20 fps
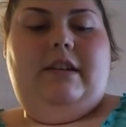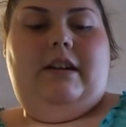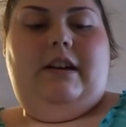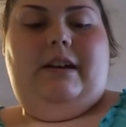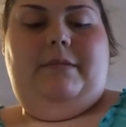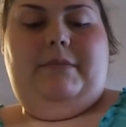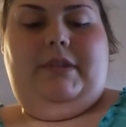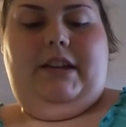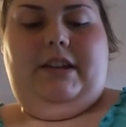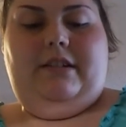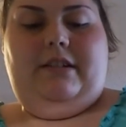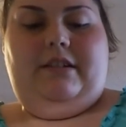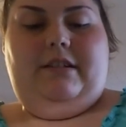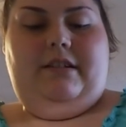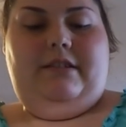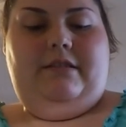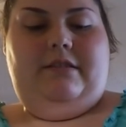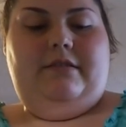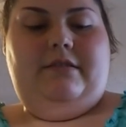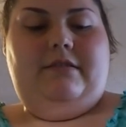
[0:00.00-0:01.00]
I'm
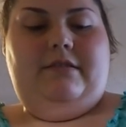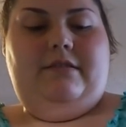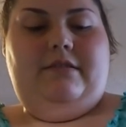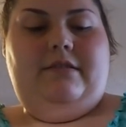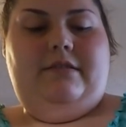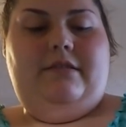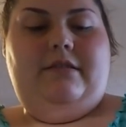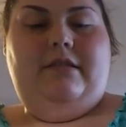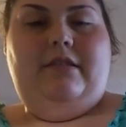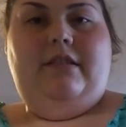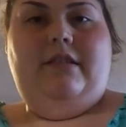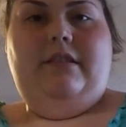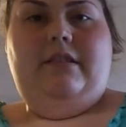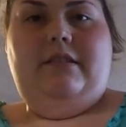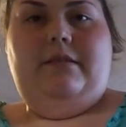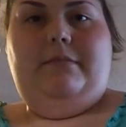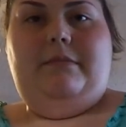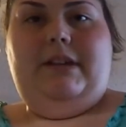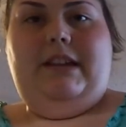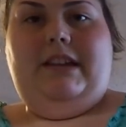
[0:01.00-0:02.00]
here
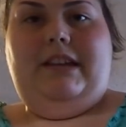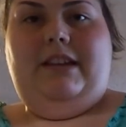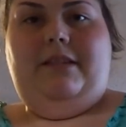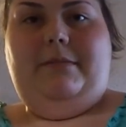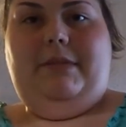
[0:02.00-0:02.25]
making